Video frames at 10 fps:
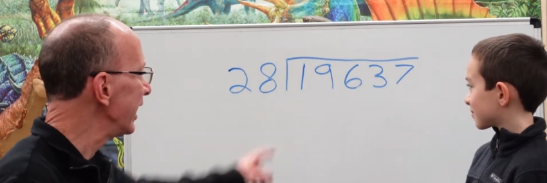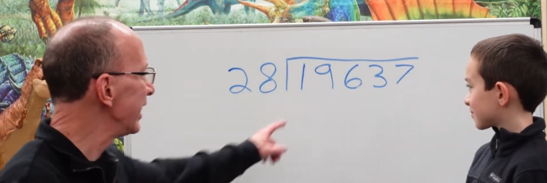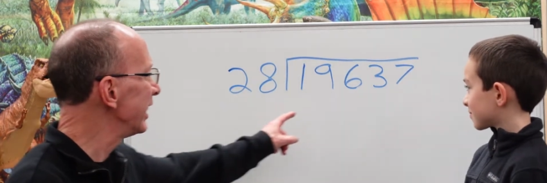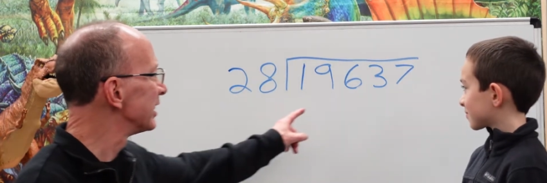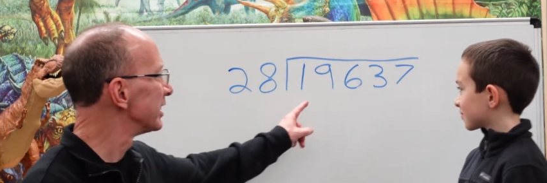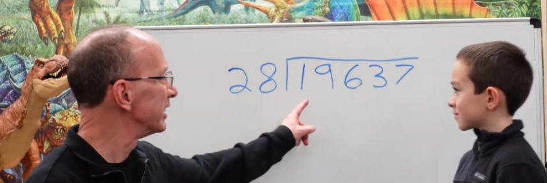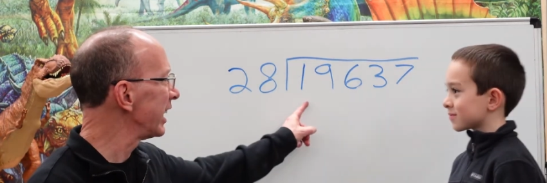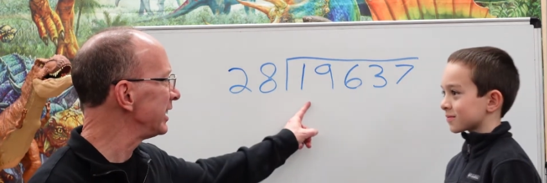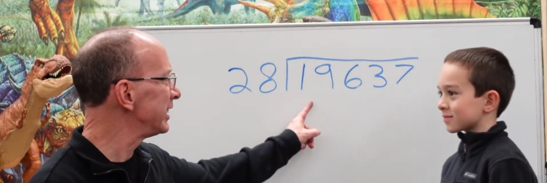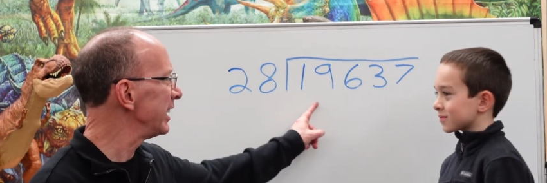Speaker 1: It is
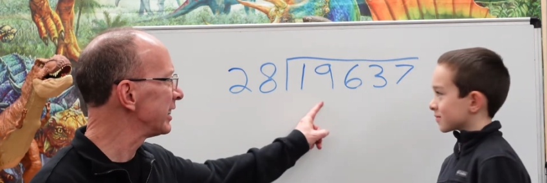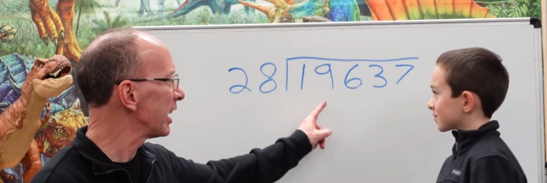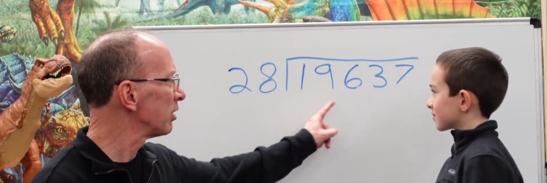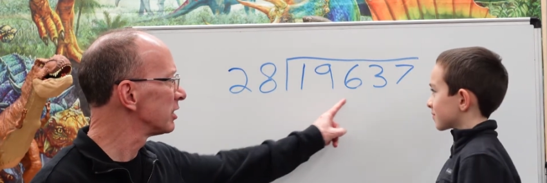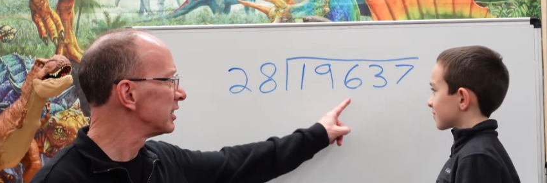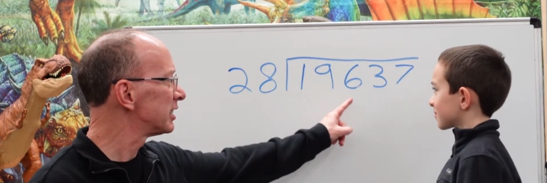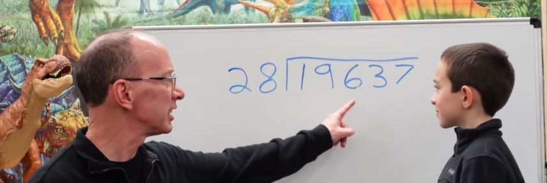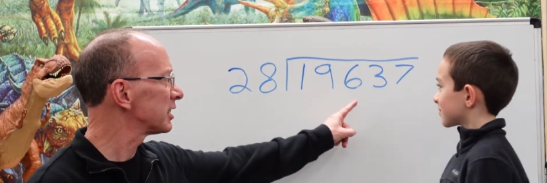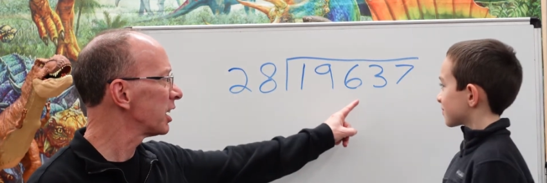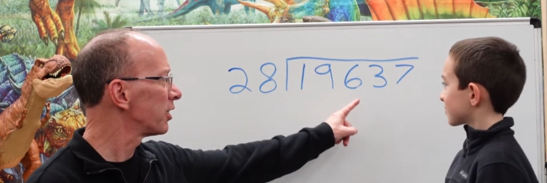
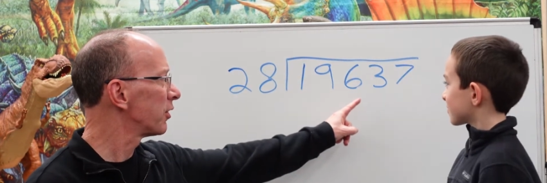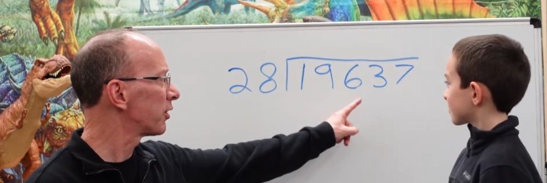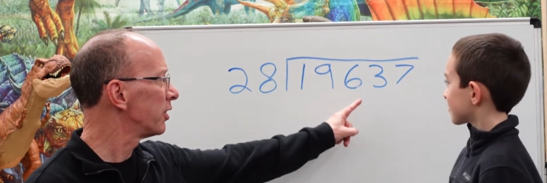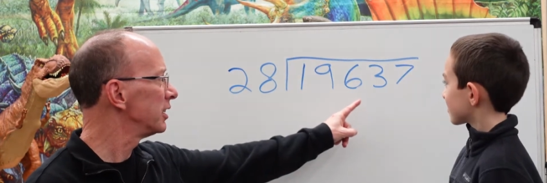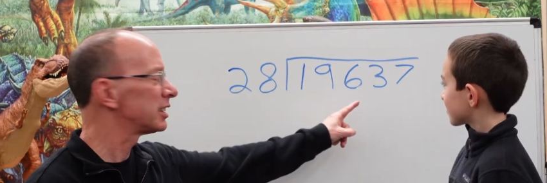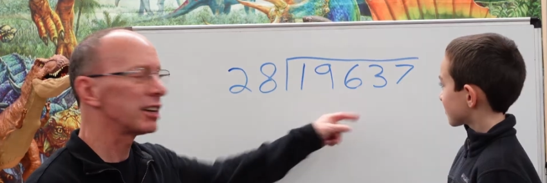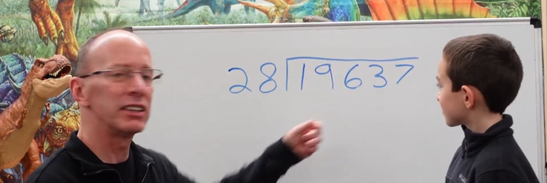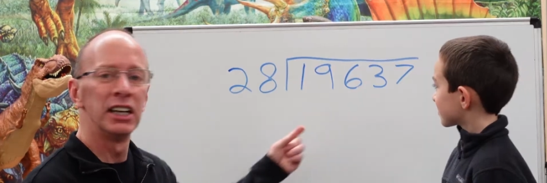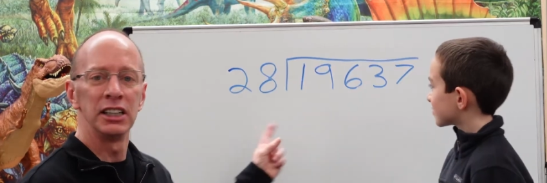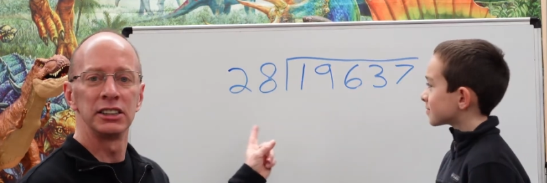
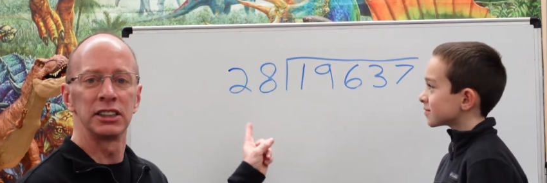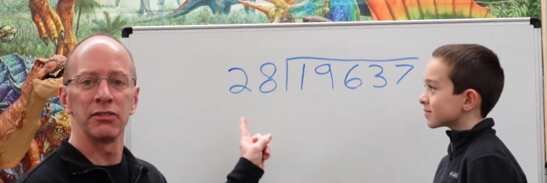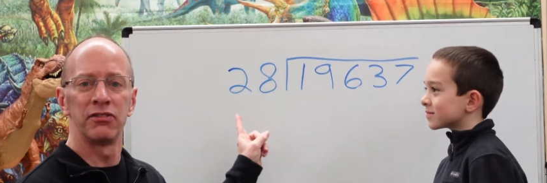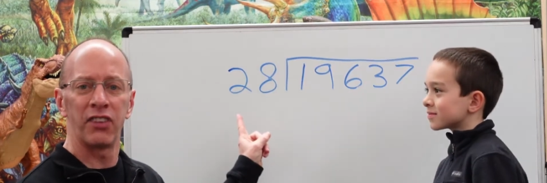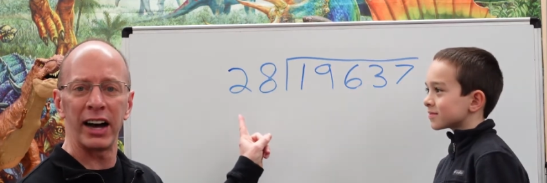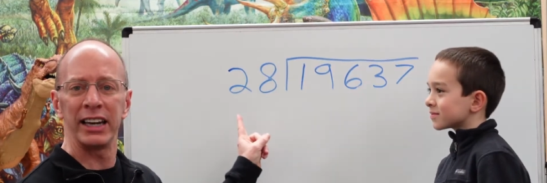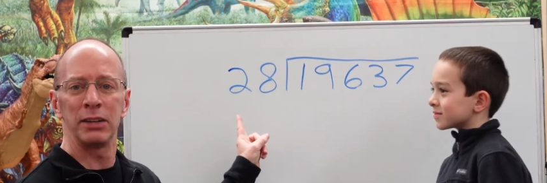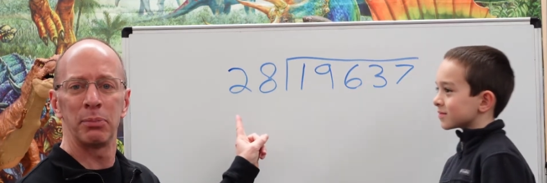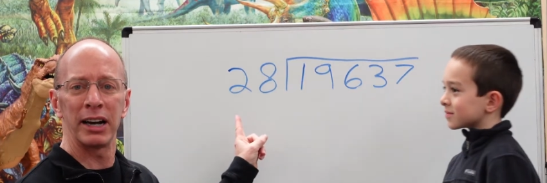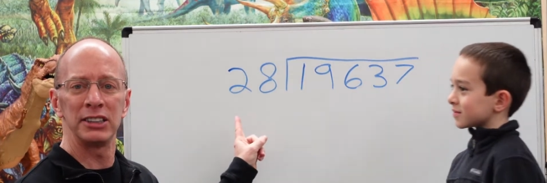19,637
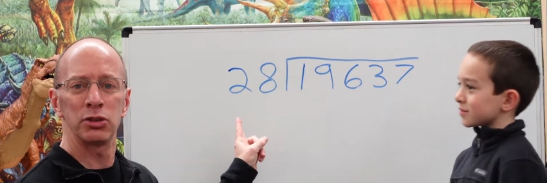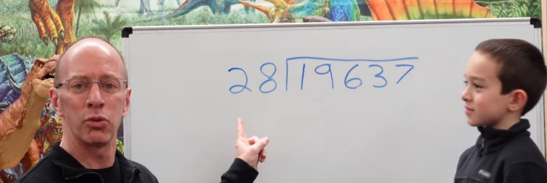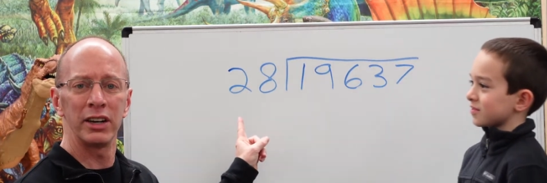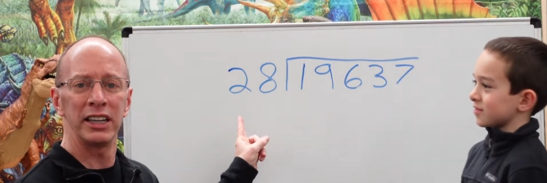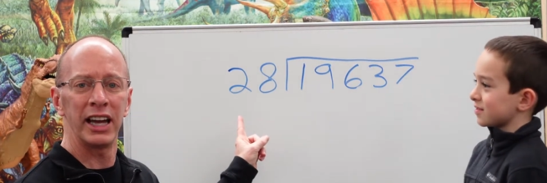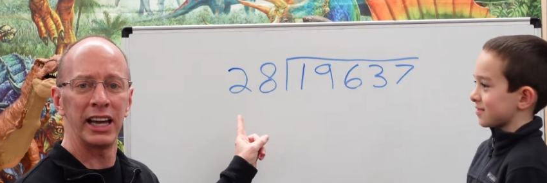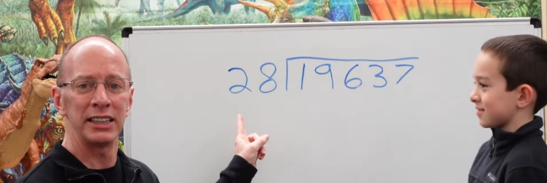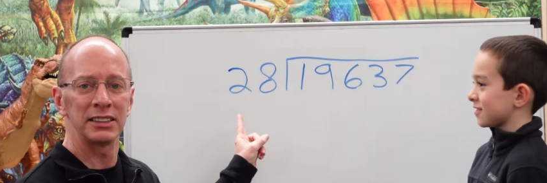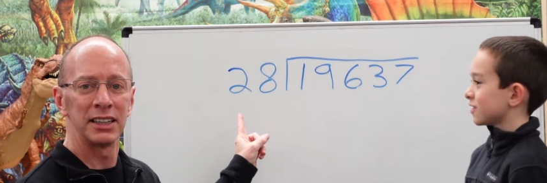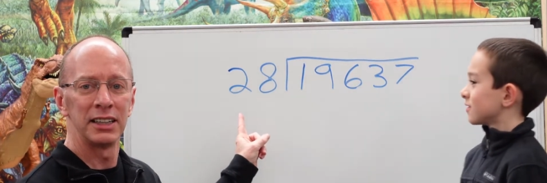divided by
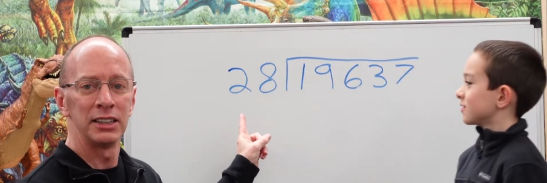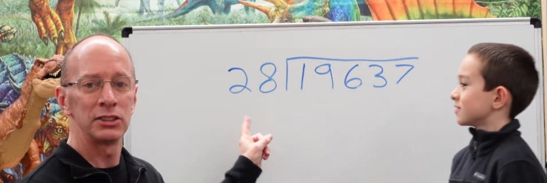28.